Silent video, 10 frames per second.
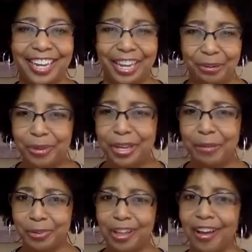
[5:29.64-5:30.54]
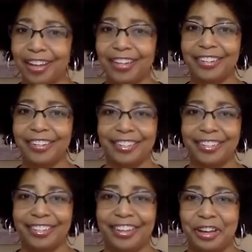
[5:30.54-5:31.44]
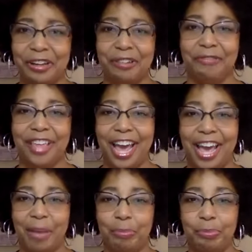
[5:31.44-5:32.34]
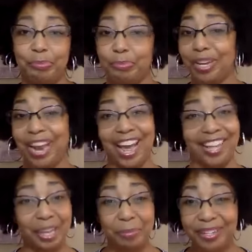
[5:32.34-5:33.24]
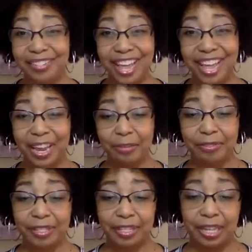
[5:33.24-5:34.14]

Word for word: And we applaud all of that. But had they been slaves,